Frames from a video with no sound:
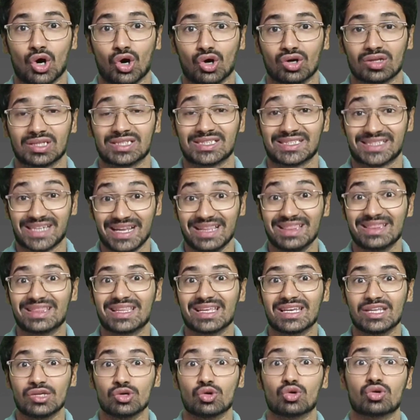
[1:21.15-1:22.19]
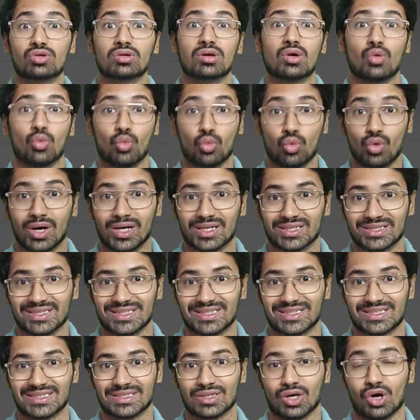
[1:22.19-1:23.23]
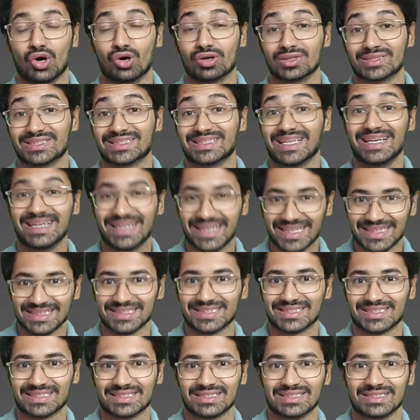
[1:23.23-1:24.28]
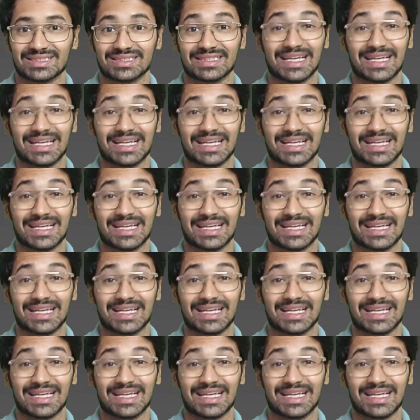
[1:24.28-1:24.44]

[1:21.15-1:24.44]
or strengthen your words or sentence.